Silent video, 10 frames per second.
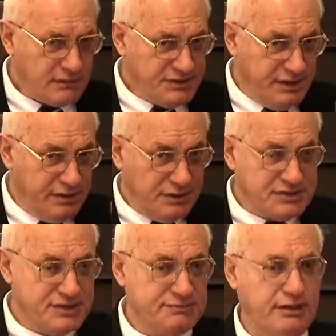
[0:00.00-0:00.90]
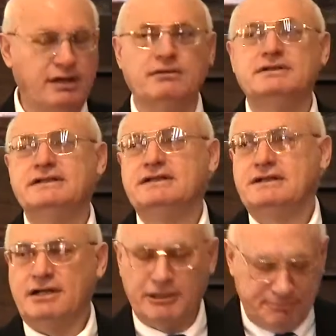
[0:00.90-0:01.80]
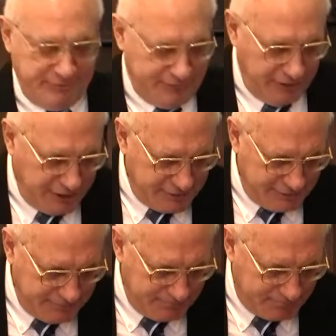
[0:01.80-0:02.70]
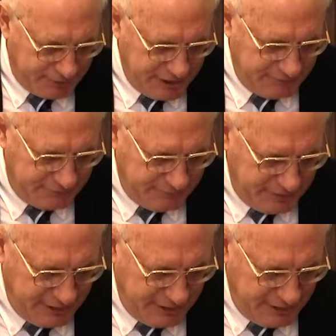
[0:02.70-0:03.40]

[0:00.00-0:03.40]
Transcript: So God says, right, I'll provide bread from